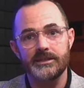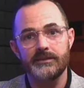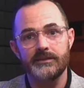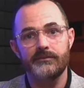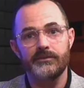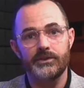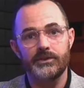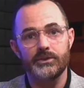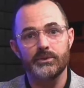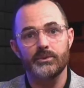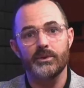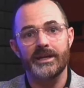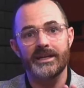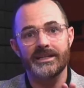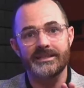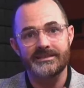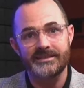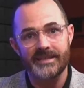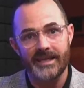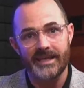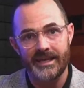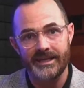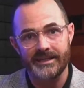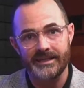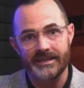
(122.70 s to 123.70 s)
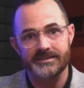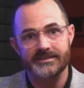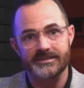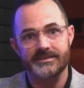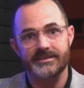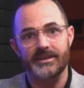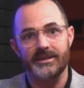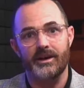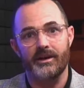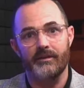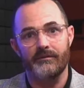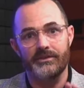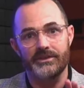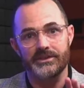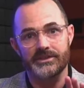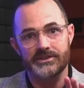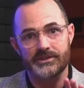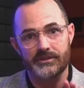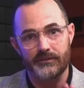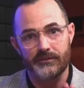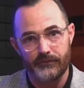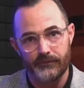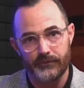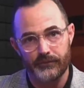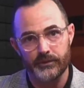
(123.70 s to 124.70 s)
you a taste of
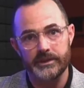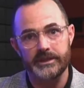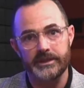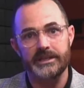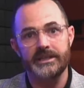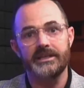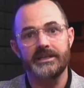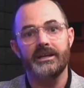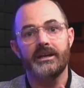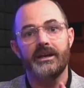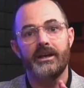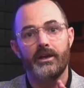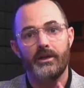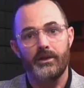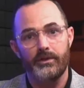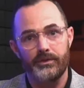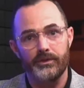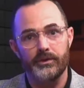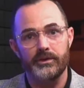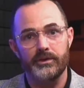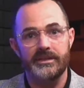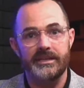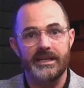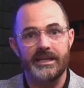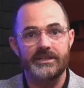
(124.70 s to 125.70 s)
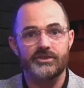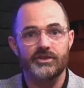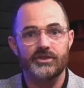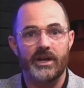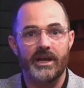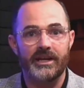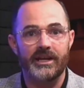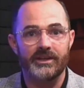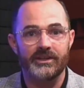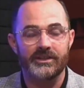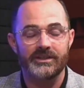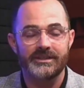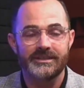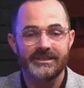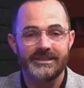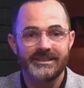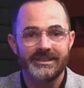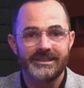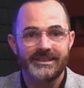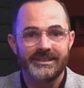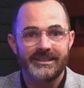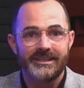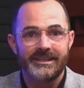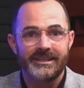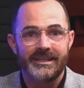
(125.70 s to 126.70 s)
this free 30-day trial,
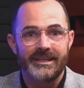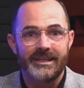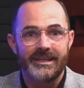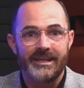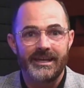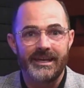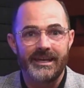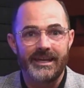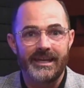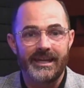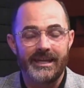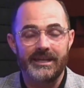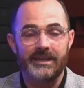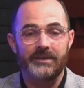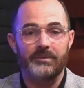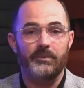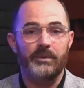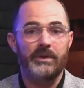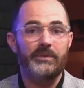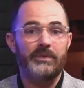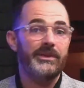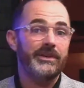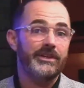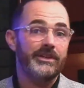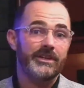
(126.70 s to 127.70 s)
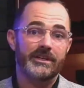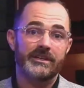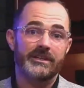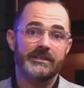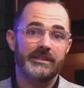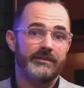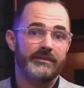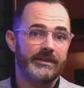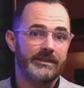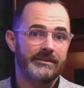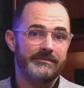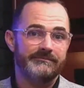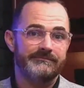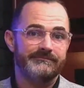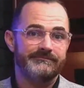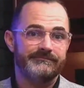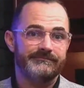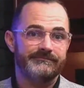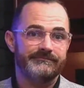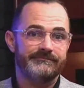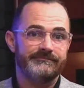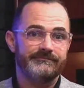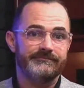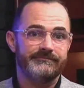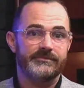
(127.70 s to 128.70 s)
and we think you're going to love it.
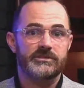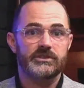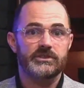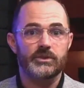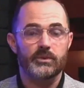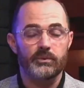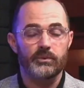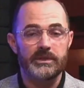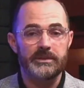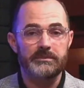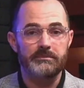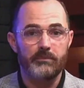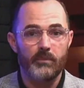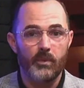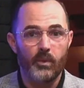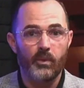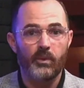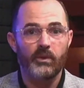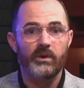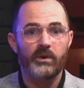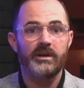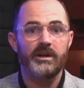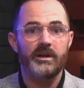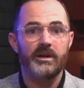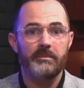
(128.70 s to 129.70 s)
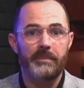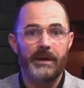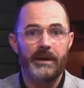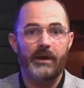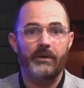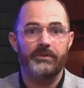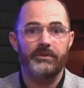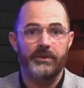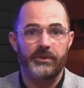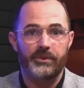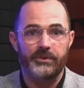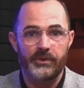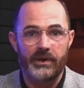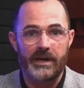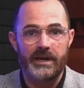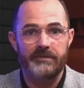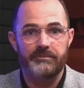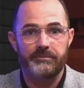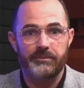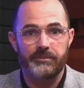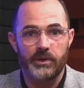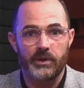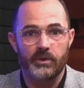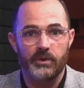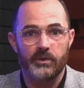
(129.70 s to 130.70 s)
To read more about the Thrive
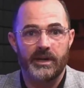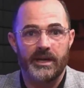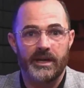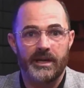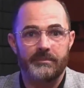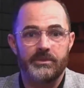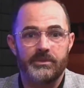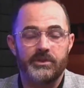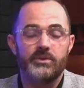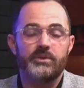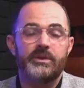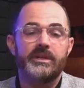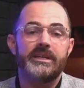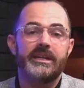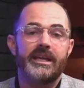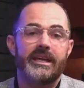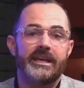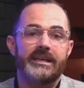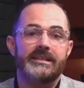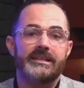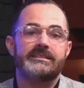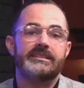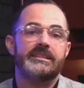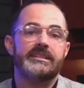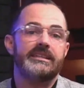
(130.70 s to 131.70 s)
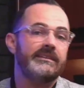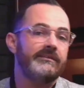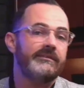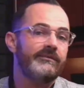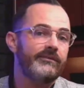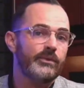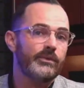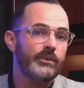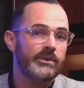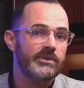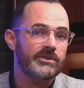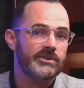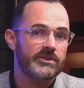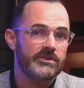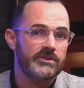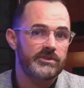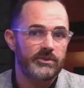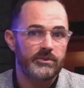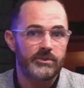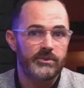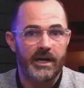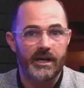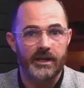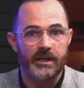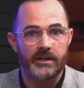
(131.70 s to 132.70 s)
program, you can head to
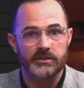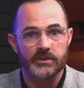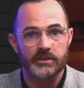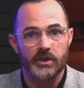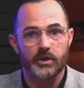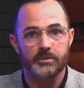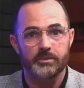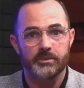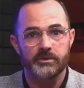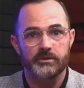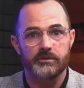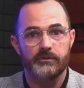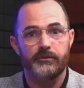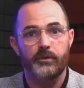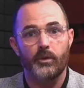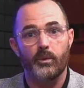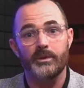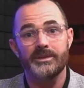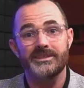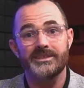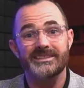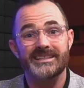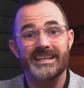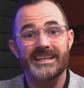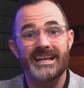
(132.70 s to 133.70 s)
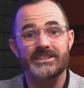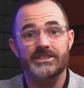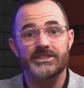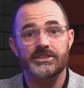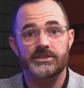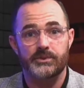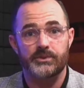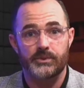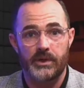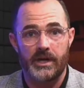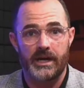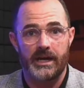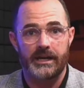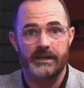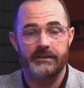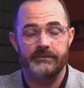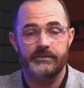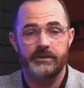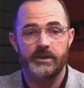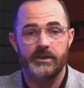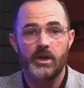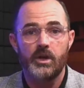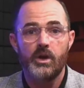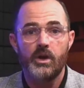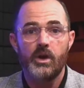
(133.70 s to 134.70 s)
influentialyou.global/thrive
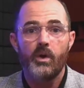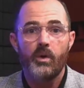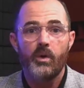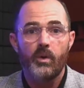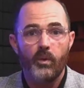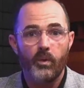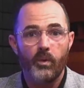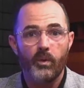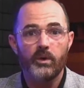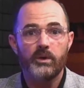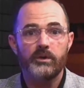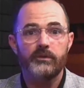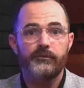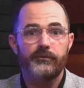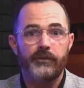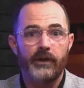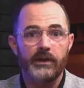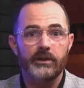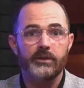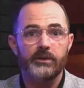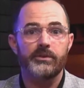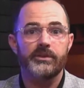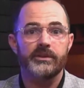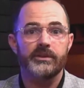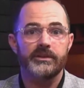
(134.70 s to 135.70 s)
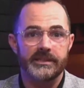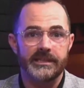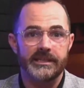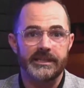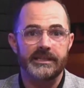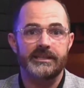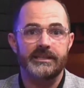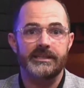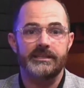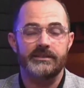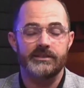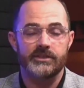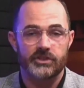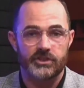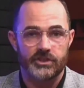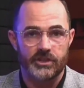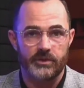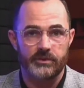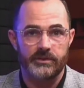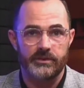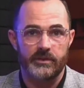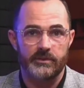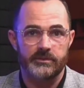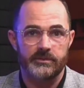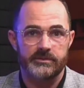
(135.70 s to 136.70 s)
or follow the link in the show
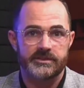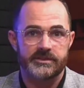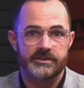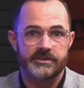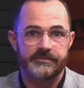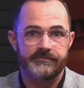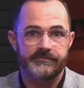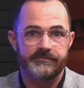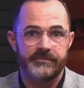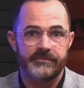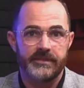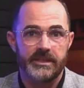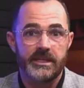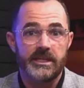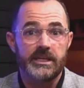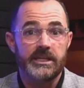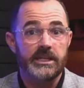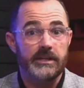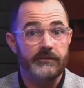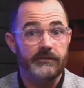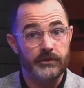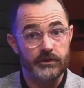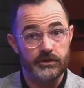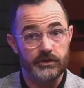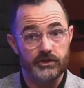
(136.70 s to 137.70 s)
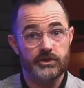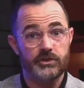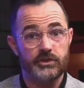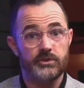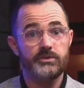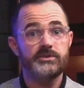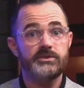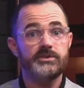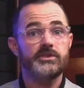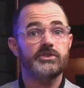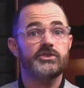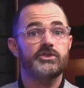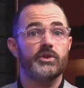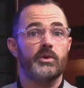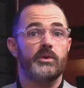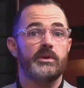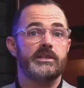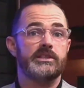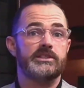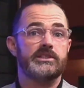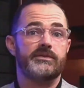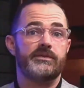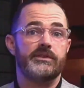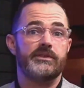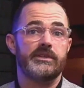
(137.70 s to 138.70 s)
notes. If you choose to join
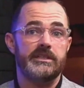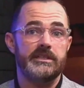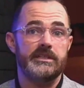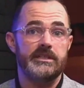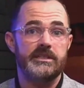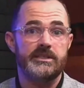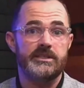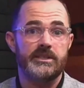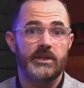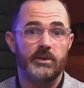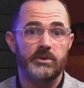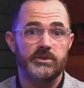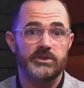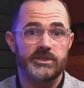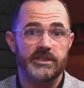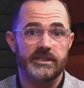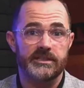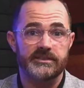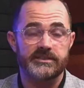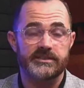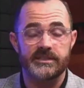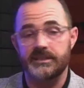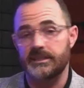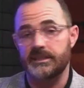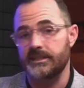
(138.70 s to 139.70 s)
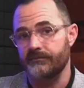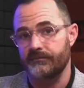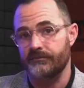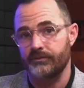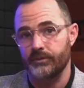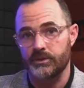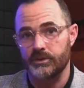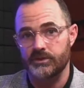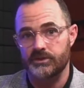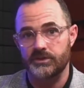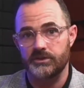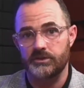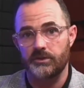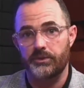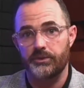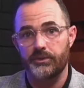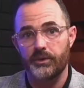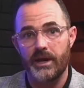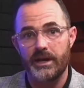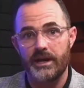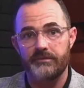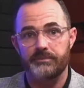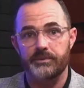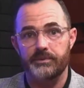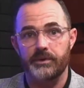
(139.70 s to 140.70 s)
us for the e-coachings in the Influential You
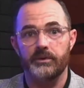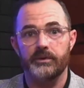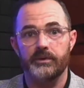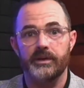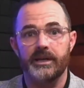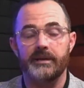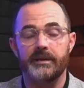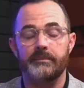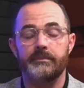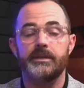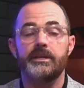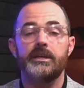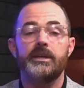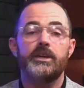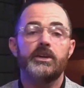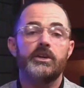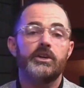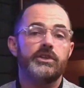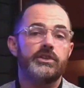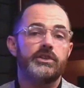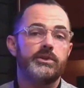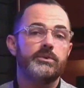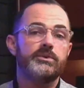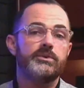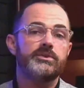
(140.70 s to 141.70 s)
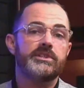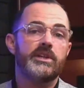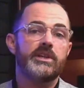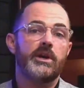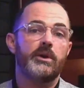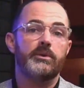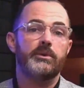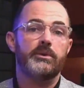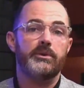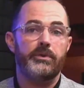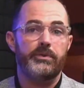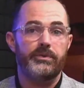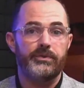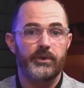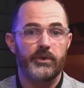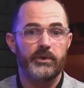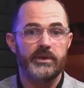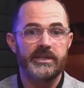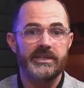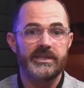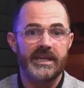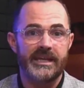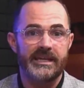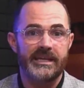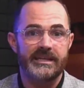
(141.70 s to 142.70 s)
Thrive program, use code
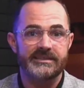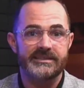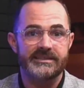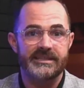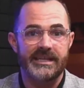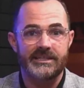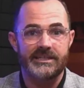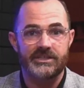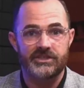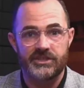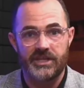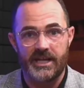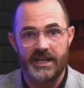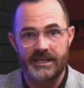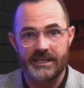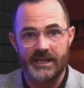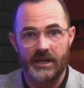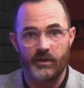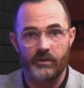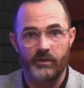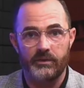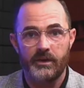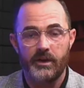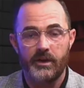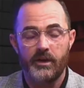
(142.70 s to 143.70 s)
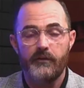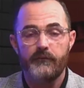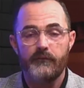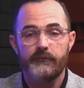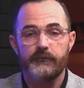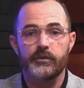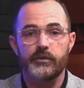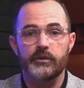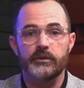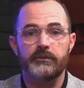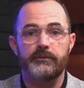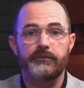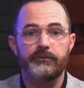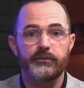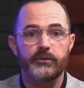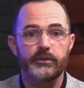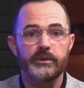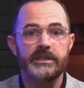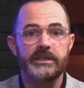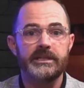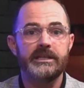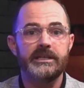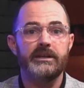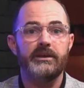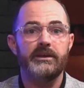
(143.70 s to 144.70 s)
30days at checkout for a
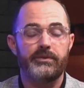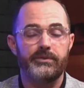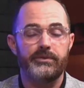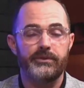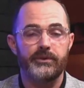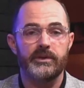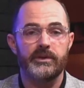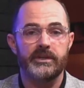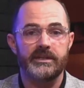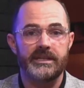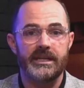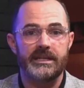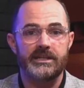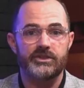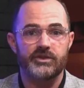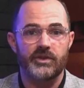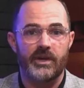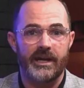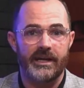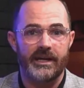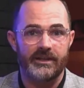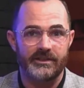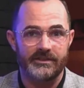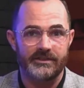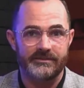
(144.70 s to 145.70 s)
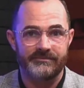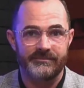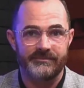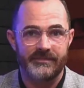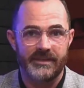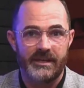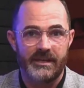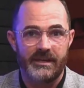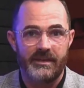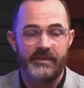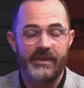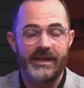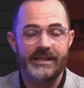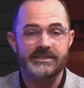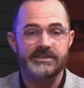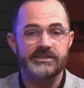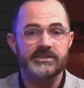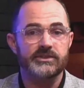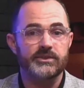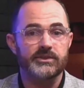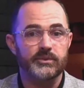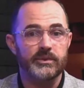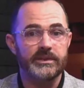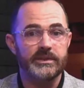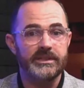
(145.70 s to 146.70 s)
free 30-day trial. That's
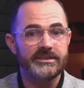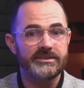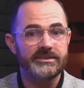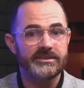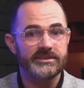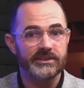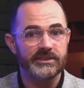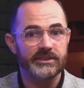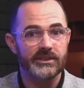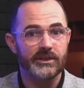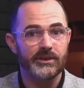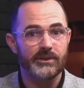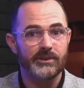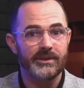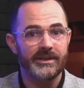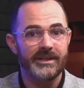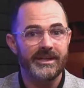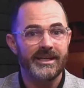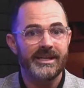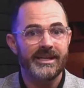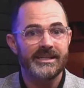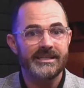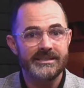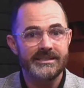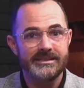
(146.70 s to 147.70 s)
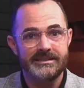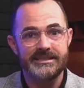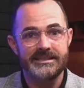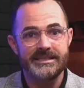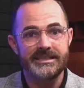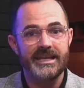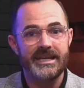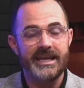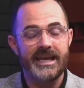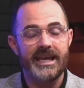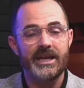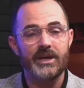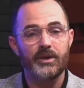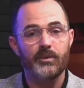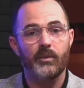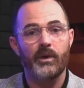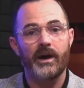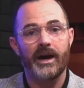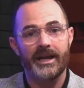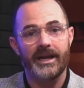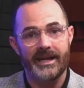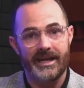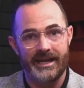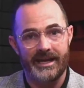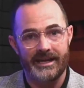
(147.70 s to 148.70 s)

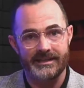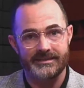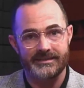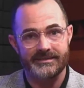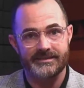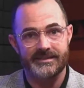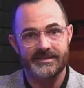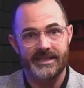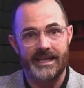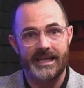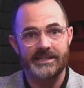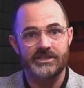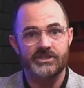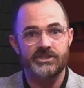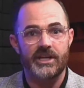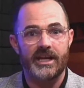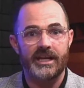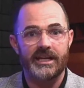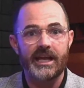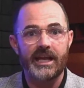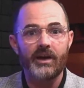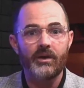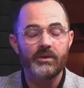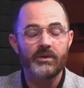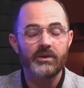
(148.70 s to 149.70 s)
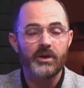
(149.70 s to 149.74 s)
30DAYS at checkout,